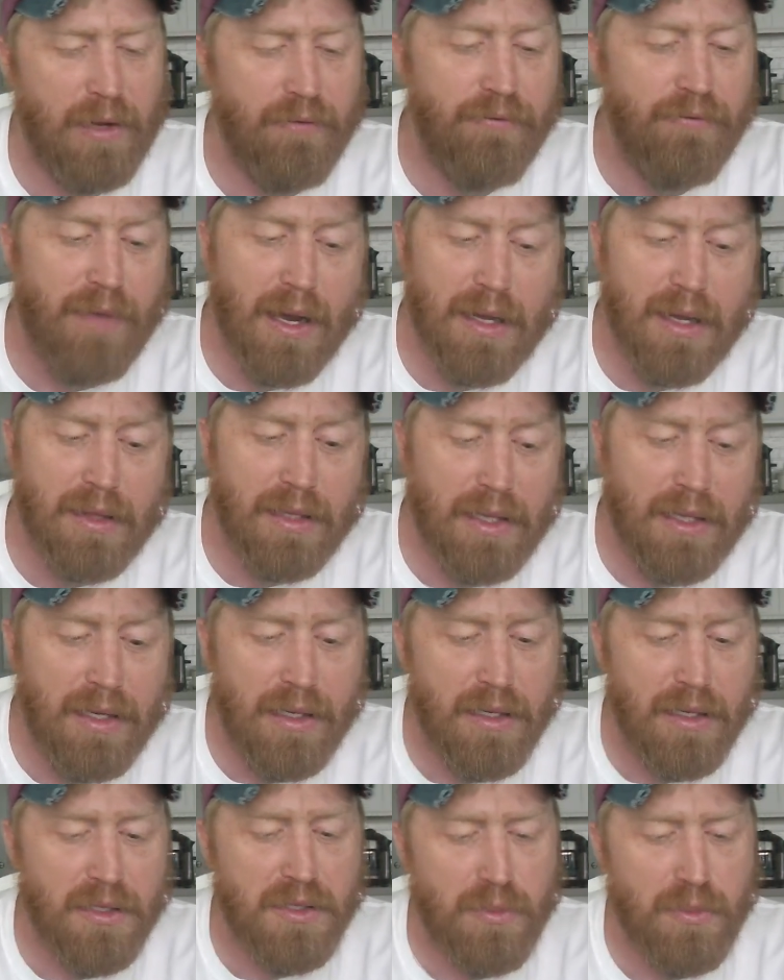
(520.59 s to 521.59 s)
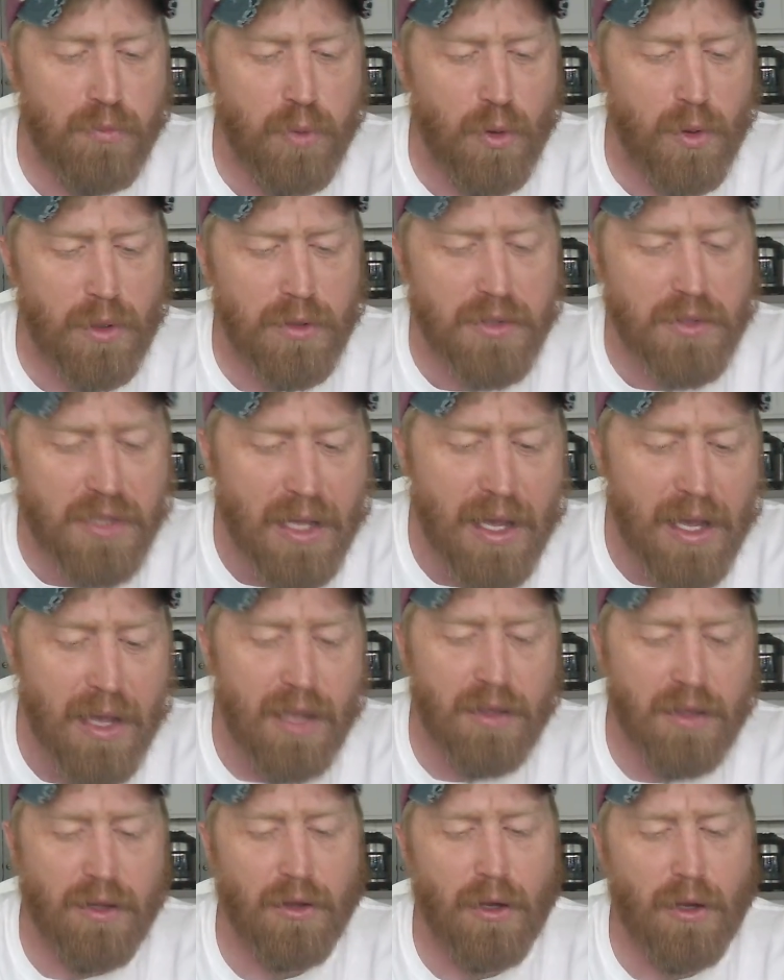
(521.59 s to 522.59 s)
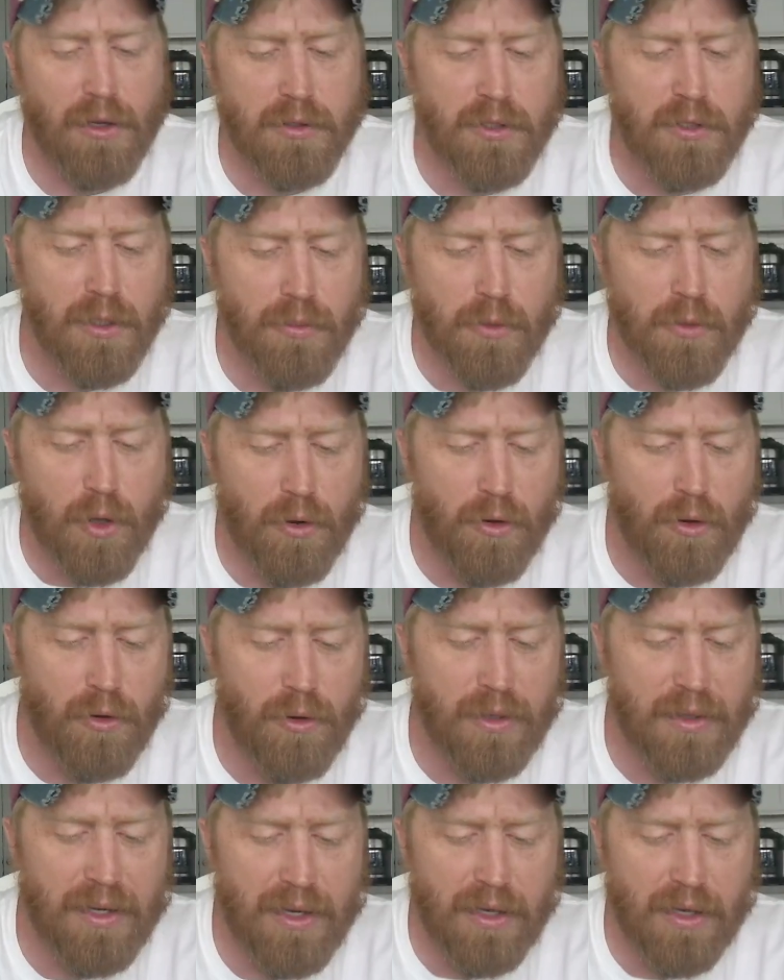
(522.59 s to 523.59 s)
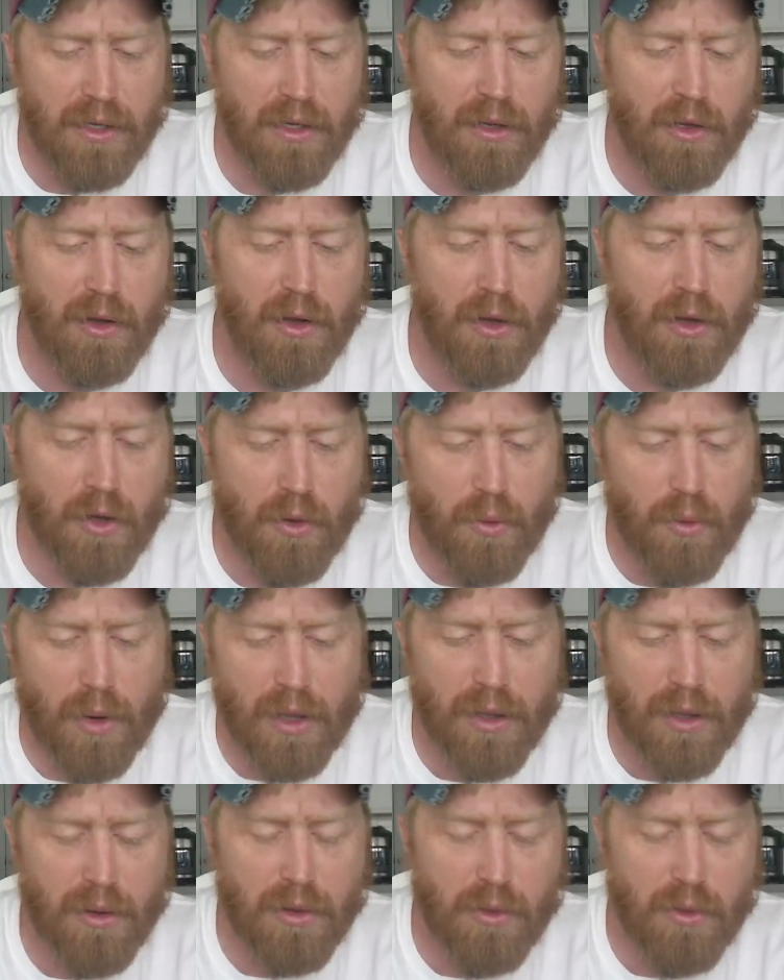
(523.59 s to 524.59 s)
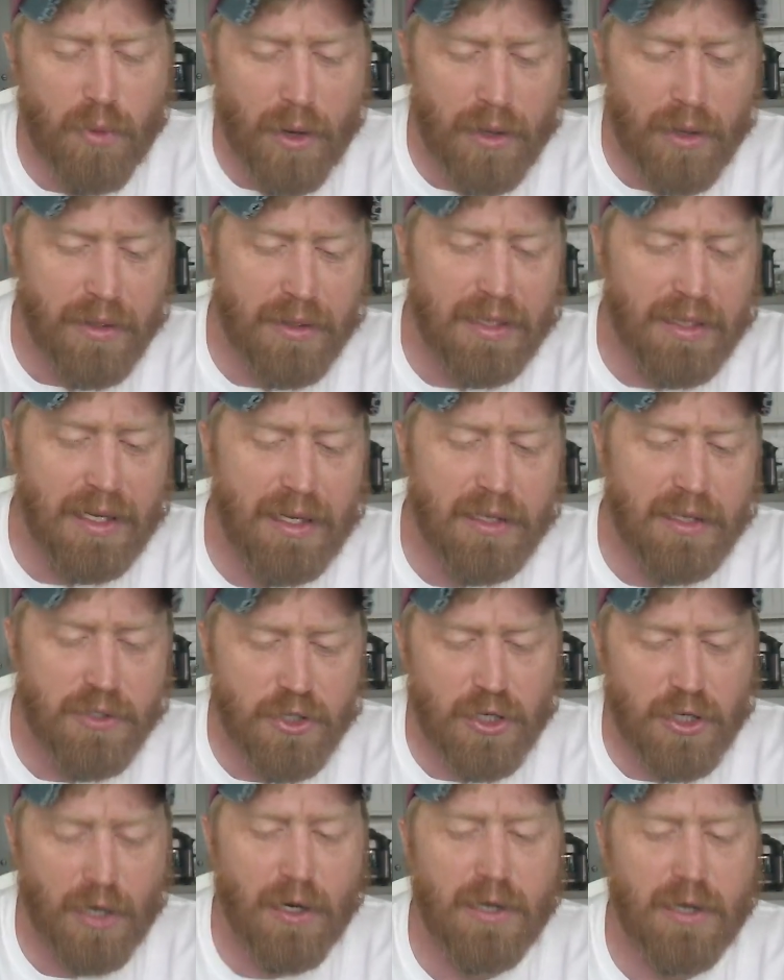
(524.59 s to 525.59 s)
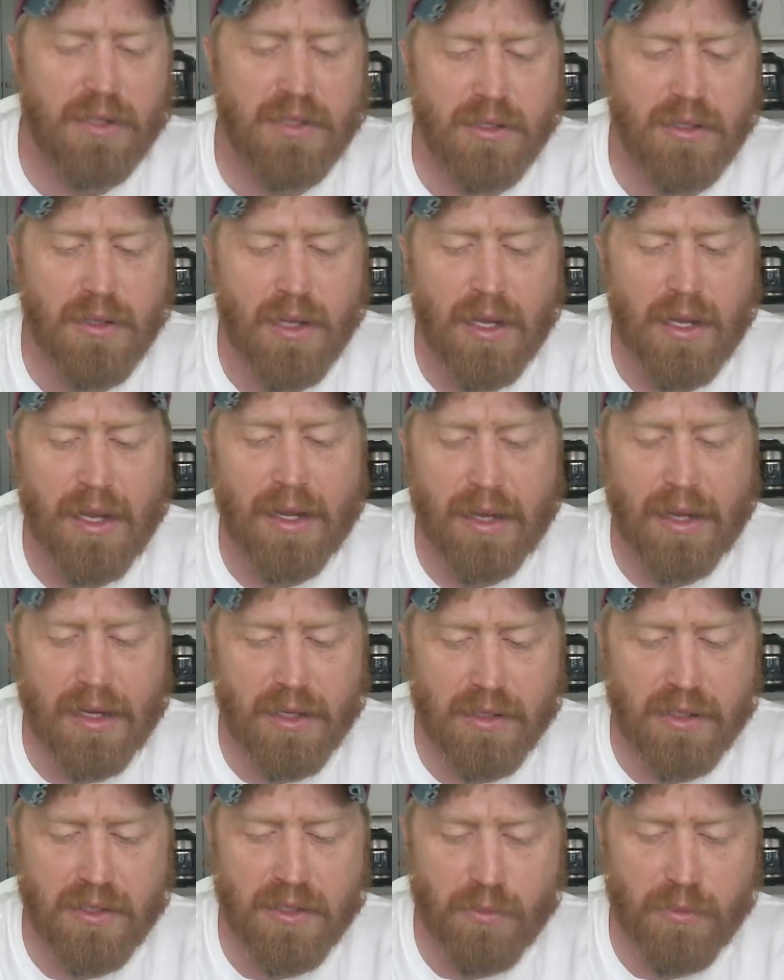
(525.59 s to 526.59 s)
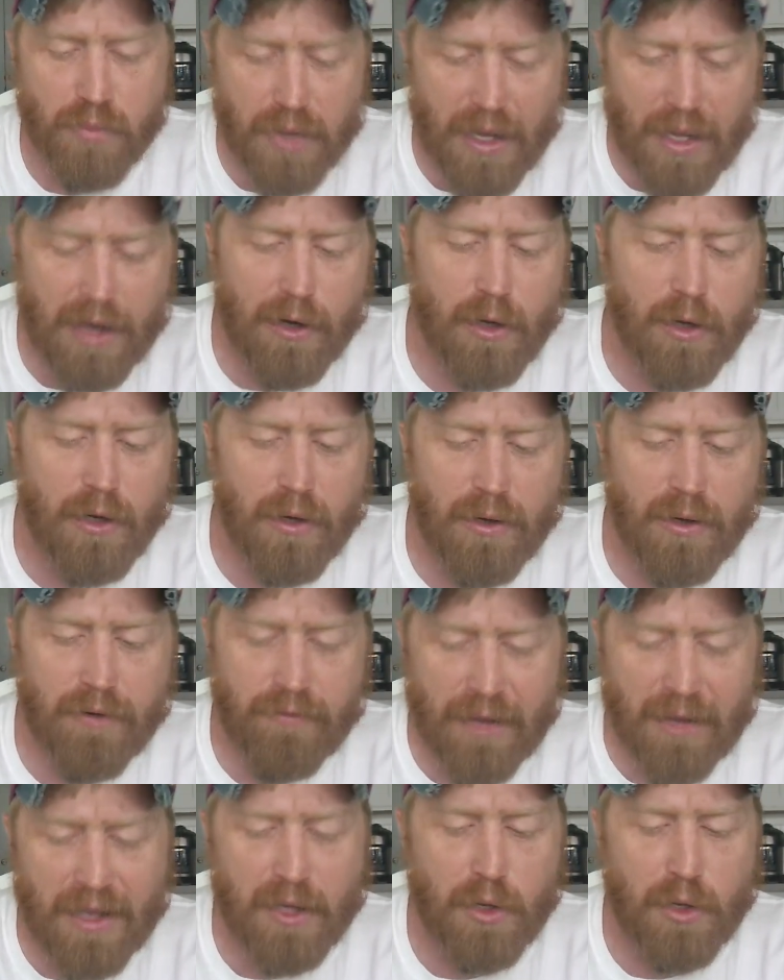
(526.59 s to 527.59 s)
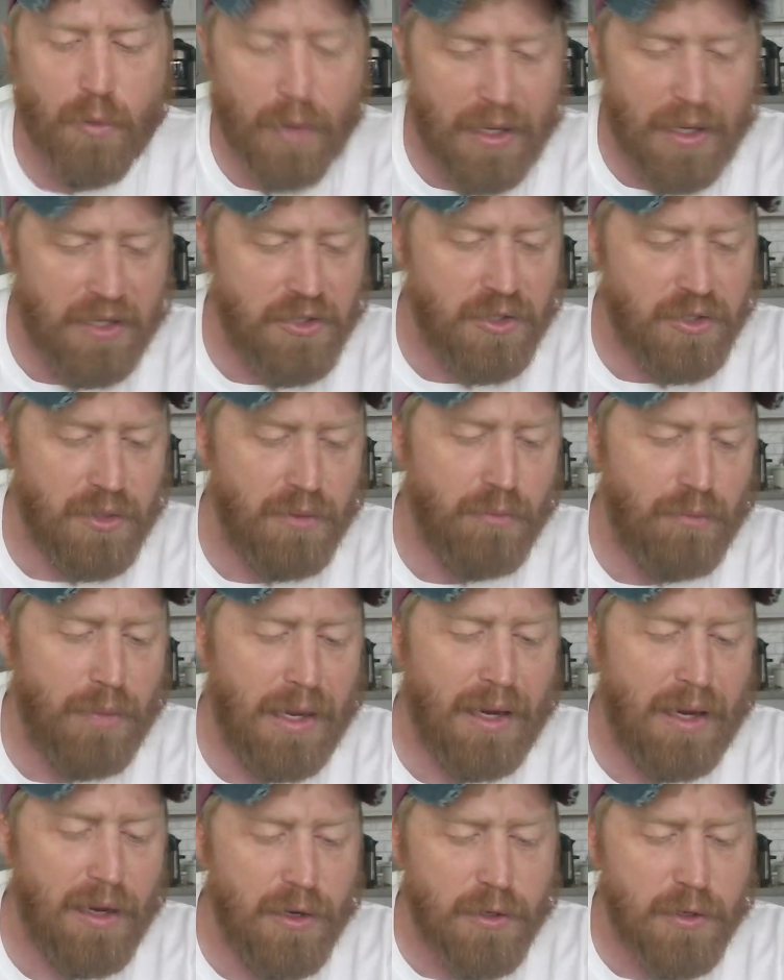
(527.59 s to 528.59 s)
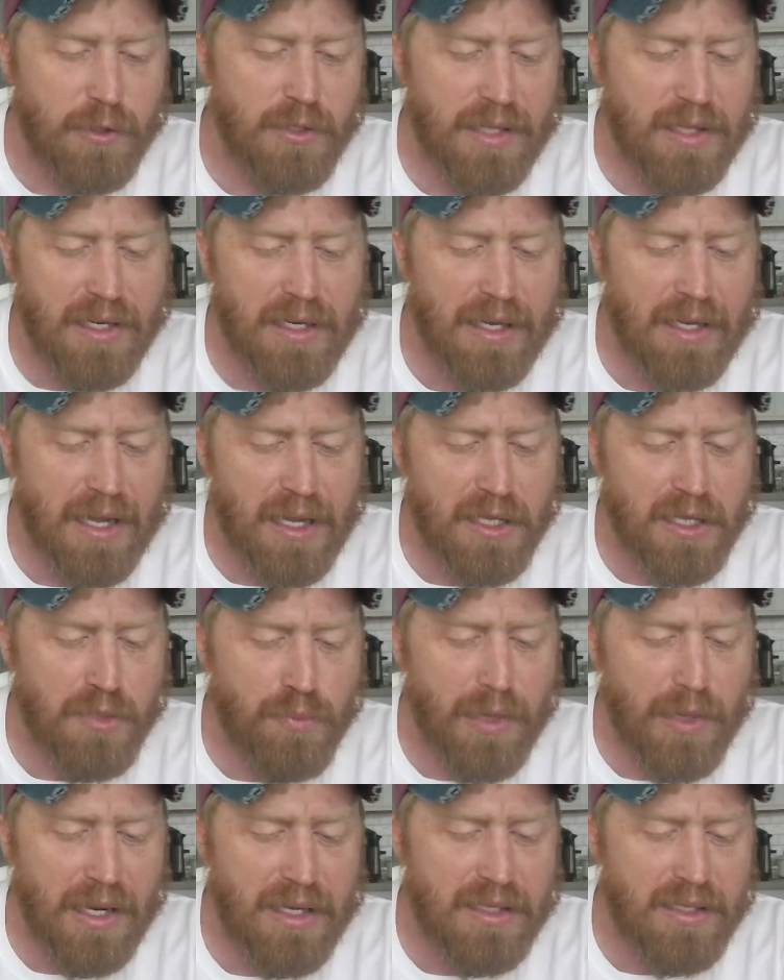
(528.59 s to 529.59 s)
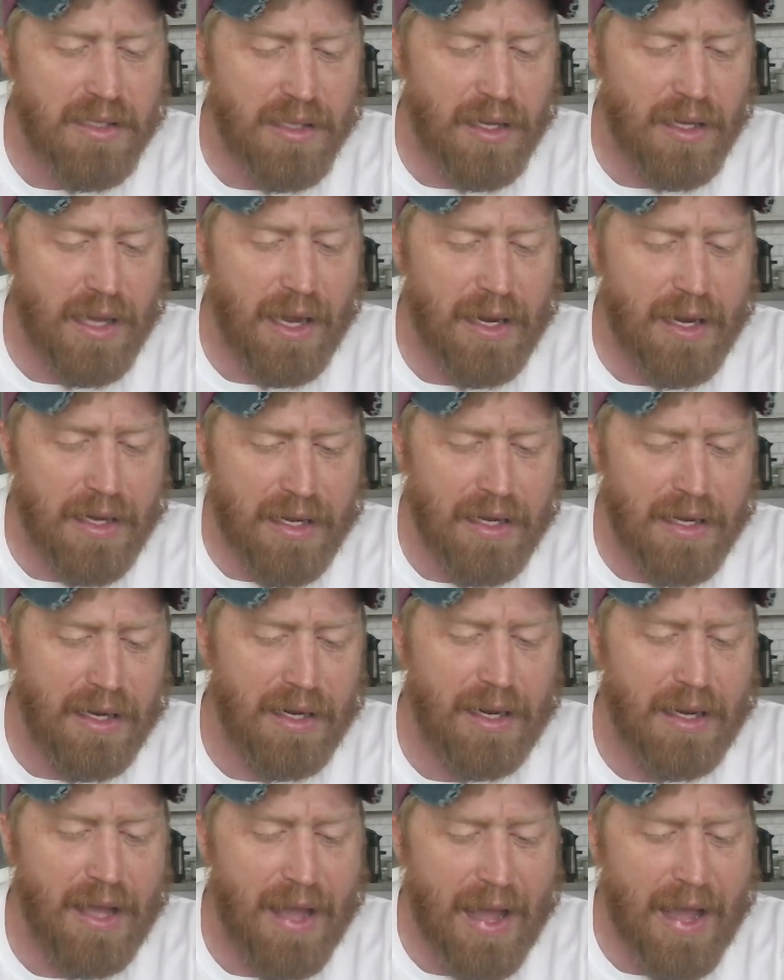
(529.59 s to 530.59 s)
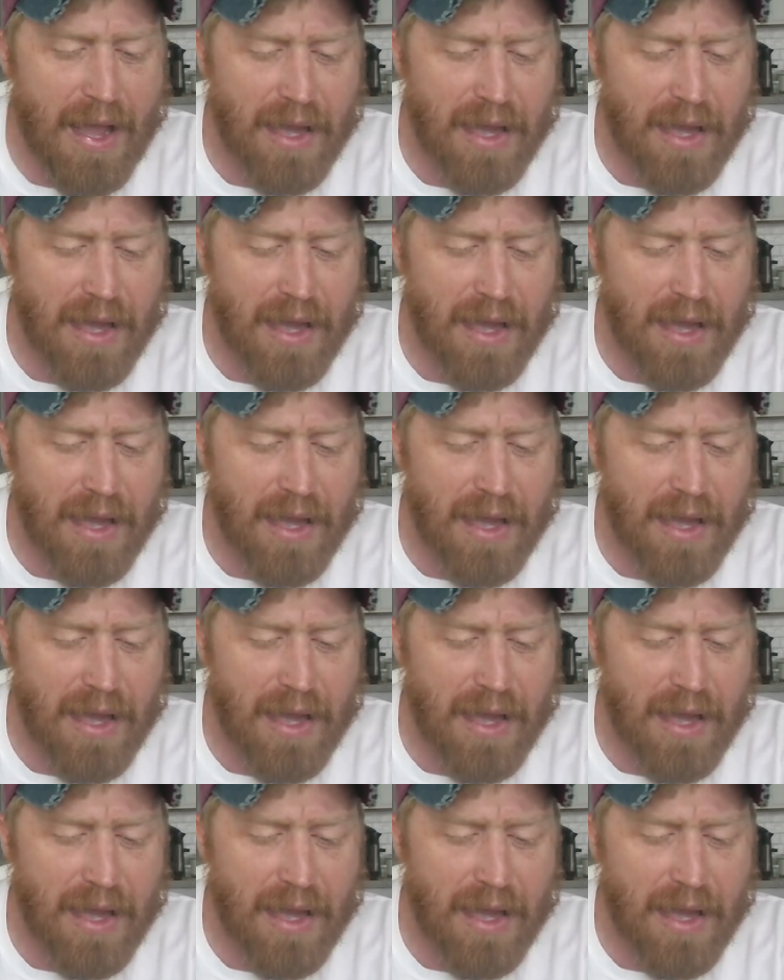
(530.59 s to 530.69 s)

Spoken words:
And finally, it supports the long-term goal in quality assurance and supplier evaluation. By understanding headspace, I can